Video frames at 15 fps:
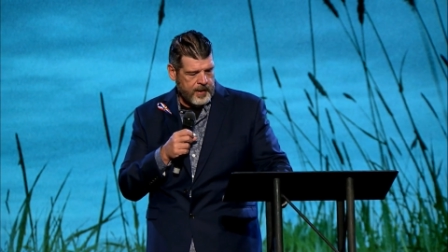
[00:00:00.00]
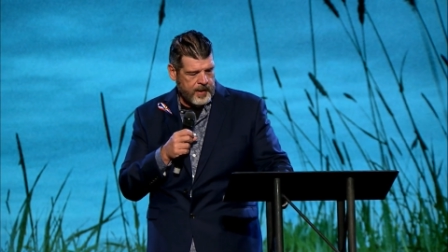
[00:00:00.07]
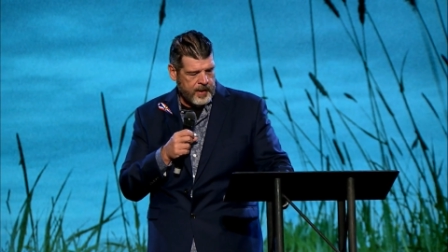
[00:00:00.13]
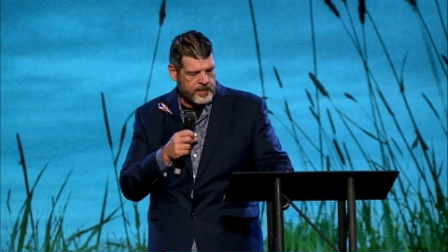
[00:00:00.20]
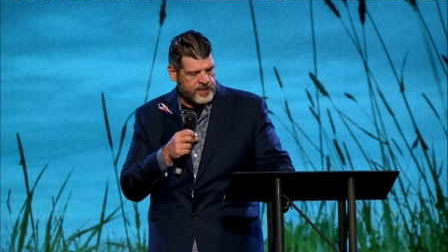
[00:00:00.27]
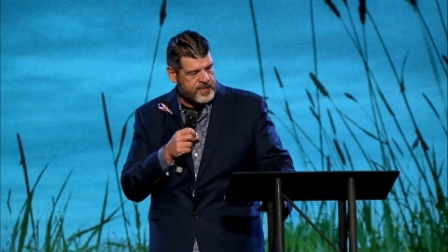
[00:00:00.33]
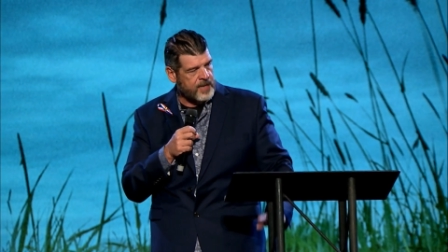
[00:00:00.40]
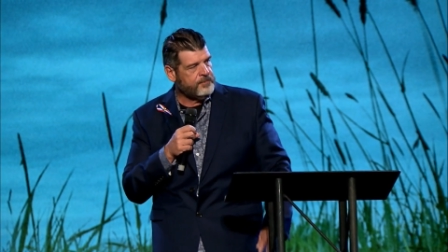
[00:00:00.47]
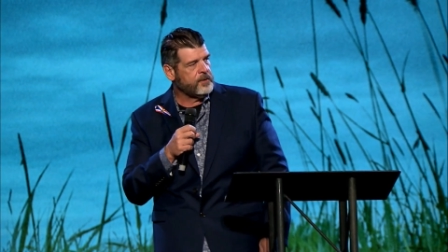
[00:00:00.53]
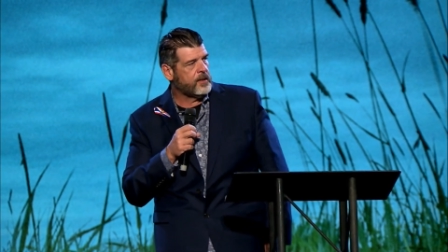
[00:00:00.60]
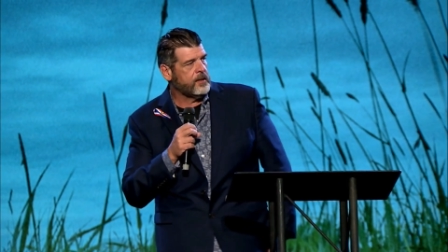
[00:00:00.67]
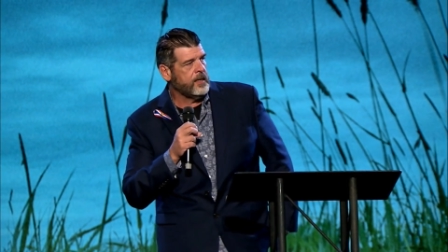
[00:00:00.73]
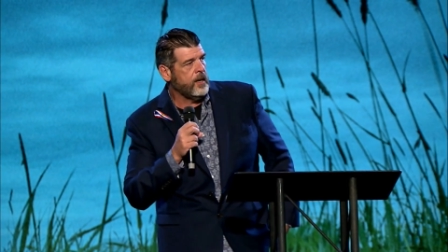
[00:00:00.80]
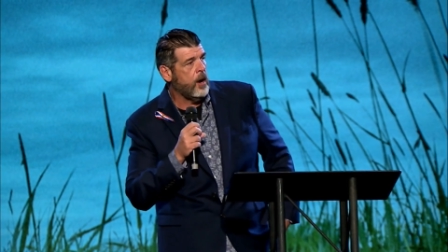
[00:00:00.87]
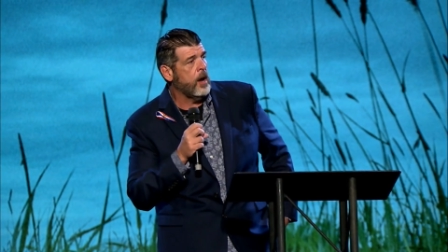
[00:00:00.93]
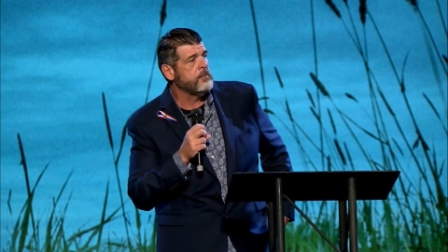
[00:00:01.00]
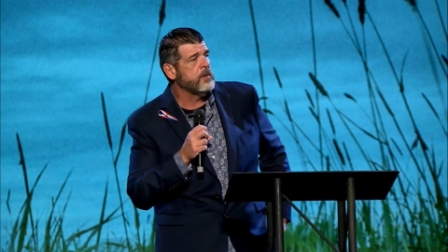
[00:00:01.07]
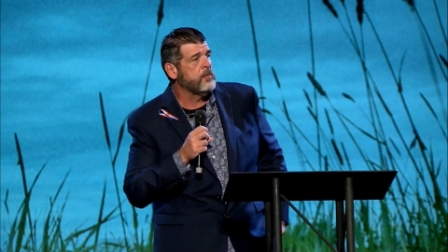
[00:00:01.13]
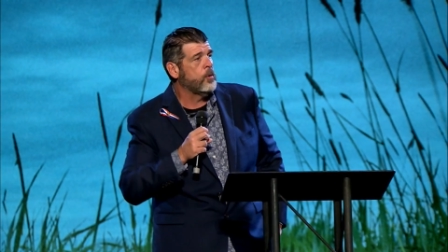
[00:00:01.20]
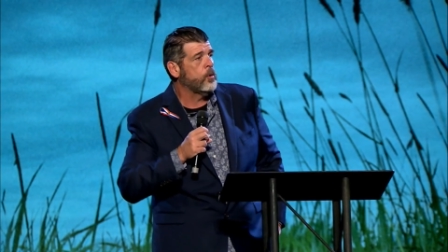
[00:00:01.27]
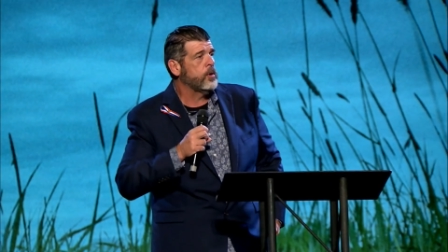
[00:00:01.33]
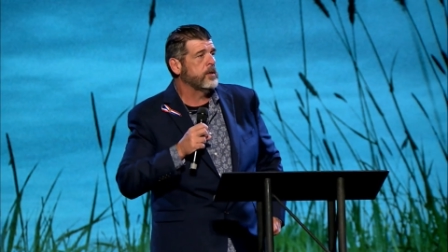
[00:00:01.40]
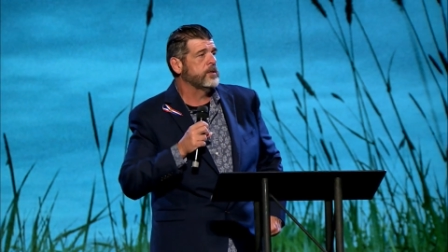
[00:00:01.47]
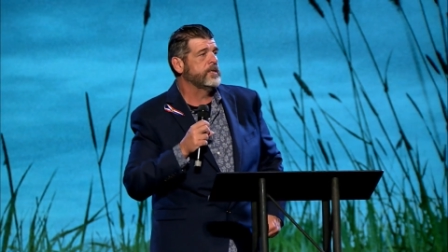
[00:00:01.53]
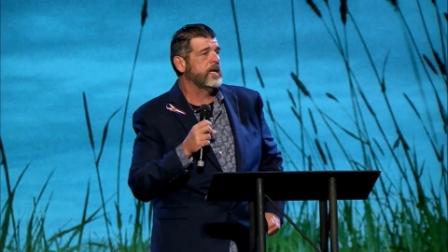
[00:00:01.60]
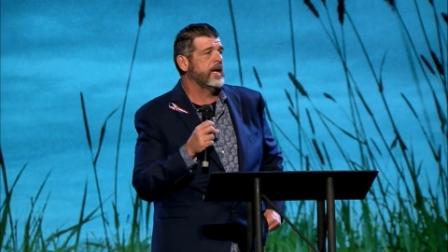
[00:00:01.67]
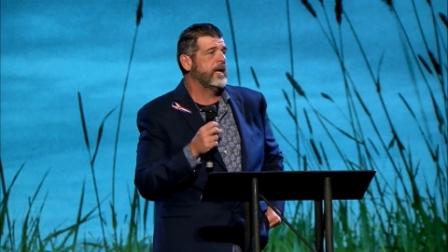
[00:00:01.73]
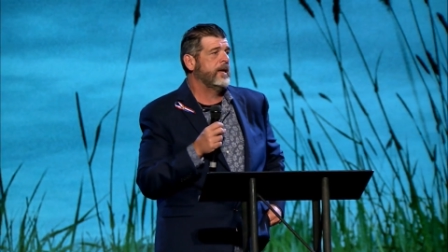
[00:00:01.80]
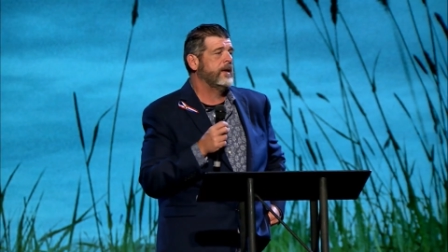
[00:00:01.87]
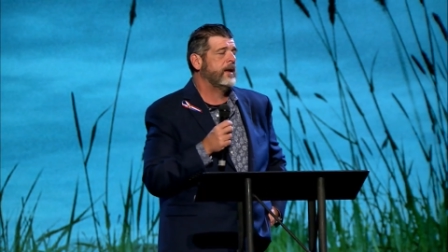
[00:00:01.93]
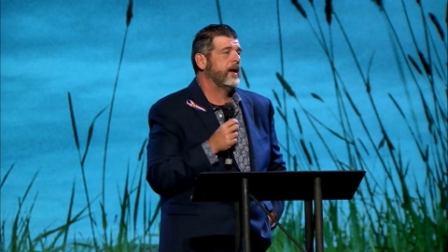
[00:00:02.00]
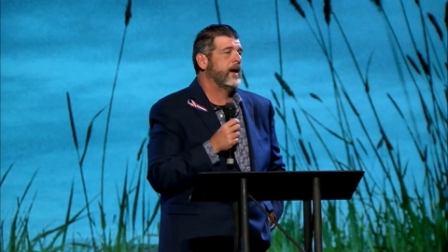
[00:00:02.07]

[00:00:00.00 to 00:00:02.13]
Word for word: And typically on Memorial Day,